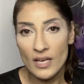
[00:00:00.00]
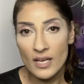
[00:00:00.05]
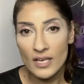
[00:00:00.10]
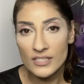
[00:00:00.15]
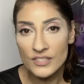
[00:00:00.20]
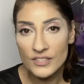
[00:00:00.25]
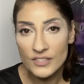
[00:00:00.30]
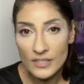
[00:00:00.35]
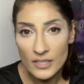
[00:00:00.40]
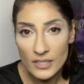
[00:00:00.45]

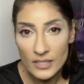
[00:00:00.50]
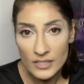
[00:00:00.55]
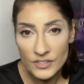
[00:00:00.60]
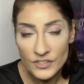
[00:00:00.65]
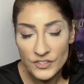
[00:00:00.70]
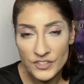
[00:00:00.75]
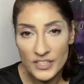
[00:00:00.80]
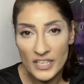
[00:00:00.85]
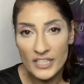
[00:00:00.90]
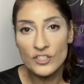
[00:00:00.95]
is
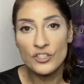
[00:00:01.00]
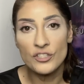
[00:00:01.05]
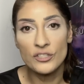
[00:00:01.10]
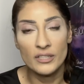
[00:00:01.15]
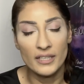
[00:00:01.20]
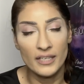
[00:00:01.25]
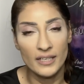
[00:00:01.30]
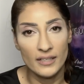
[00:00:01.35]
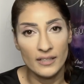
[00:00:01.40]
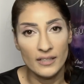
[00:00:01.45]

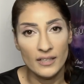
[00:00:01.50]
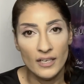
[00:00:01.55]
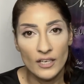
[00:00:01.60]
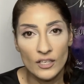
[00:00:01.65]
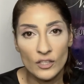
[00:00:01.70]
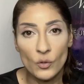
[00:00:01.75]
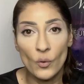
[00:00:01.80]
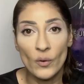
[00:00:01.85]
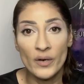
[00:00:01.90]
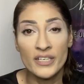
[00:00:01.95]
essentially
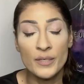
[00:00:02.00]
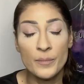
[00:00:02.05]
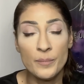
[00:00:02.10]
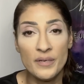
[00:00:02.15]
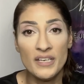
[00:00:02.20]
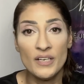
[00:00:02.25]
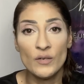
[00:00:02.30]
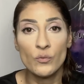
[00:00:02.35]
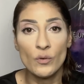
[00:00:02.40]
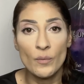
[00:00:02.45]
going to
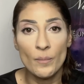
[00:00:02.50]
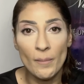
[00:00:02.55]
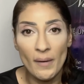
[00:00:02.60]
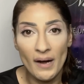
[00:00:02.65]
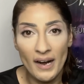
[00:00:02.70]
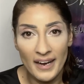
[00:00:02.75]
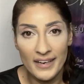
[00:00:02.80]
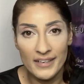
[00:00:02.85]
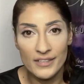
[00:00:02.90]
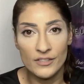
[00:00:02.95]
be a
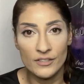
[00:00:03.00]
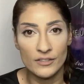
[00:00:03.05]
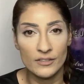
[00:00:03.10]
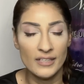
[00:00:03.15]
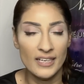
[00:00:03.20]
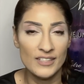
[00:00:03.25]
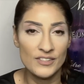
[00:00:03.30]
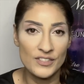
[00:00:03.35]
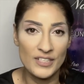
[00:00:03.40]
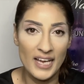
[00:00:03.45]
reminder
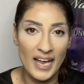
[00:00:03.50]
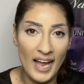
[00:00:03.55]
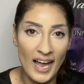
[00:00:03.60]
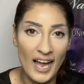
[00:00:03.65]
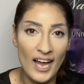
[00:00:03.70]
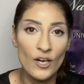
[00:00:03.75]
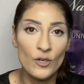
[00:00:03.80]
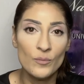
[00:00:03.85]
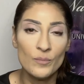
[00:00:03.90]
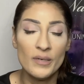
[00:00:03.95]
as to
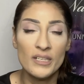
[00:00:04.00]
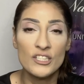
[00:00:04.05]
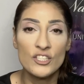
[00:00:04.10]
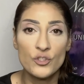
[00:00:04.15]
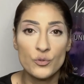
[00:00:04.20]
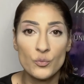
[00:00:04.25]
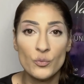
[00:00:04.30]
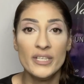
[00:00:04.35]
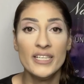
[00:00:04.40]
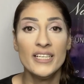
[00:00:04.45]
how
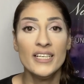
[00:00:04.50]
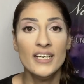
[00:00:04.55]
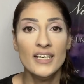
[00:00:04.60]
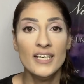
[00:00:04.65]
much we